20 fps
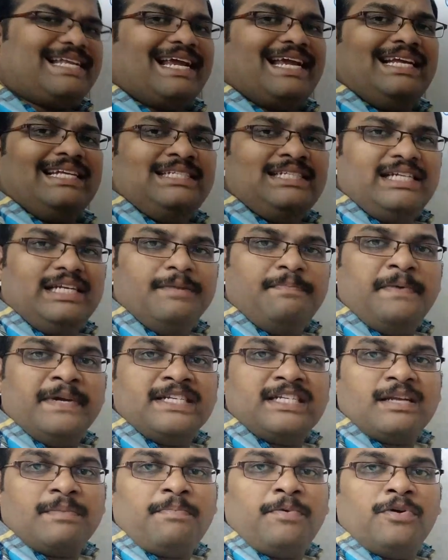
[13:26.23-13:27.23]
range
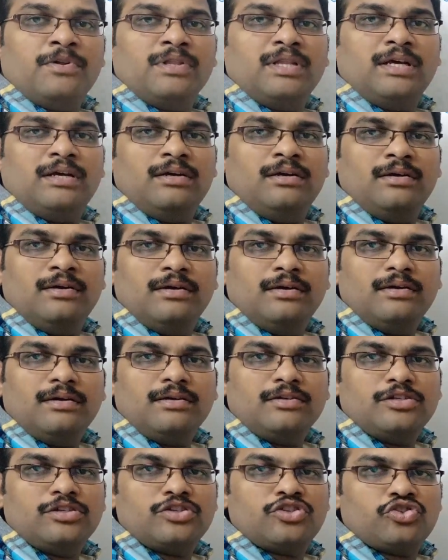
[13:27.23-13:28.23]
depends upon the
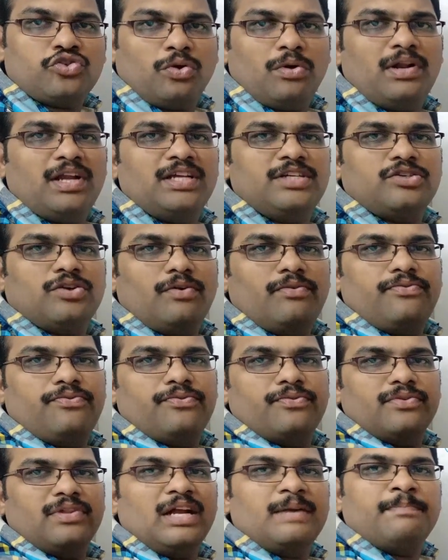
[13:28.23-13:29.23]
storage of
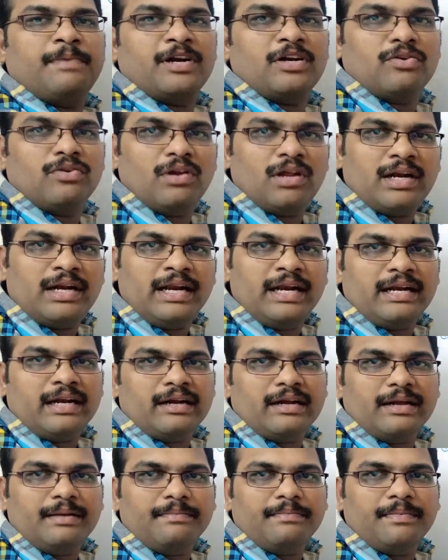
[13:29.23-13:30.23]
that particular data
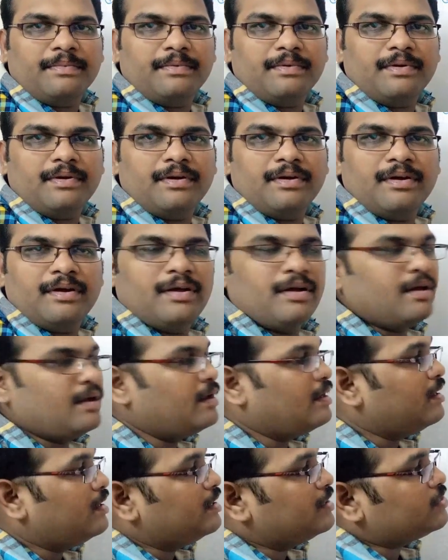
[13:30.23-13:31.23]
type.
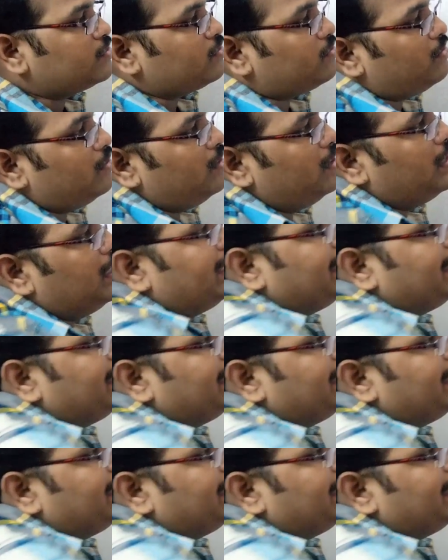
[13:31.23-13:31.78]
So